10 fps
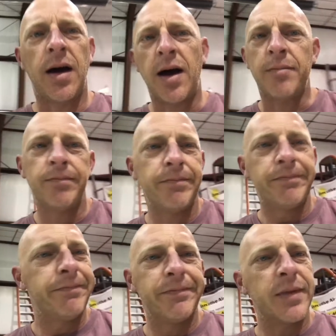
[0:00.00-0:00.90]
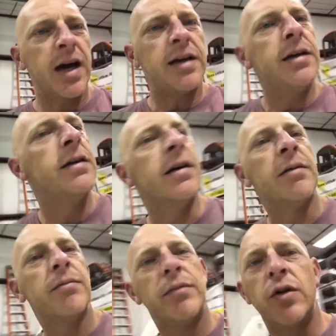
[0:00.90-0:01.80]
I'm I need to
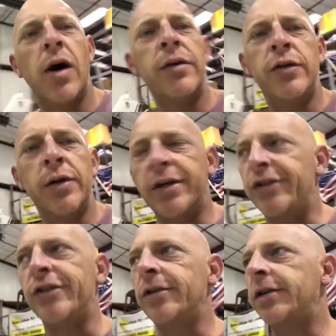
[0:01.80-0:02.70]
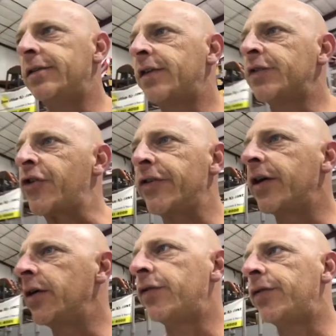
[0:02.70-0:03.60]
go out and do a gajillion touch and
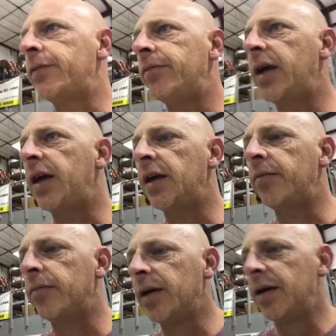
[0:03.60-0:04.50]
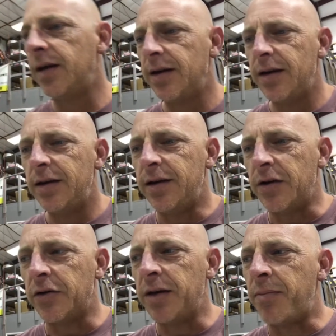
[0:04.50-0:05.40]
goes, and and you
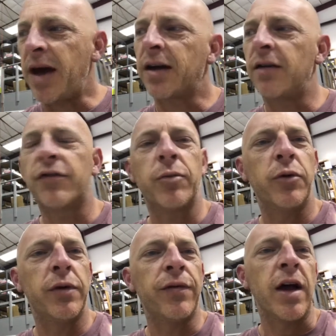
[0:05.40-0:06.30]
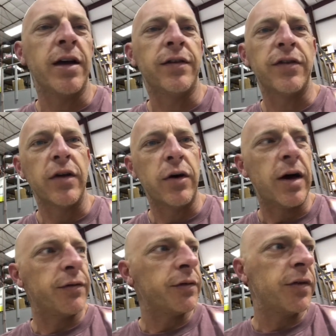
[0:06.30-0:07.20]
know, get back comfortable with flying slow
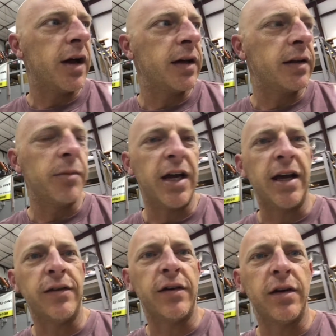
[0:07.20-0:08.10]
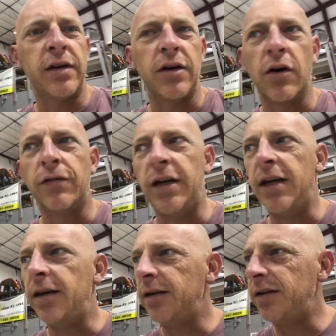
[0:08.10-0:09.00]
after flying the Bonanza and the R
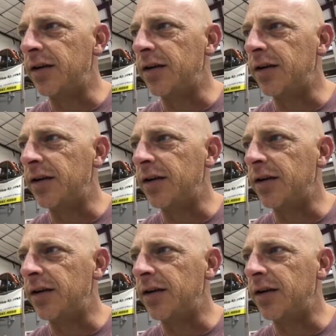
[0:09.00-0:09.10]
V.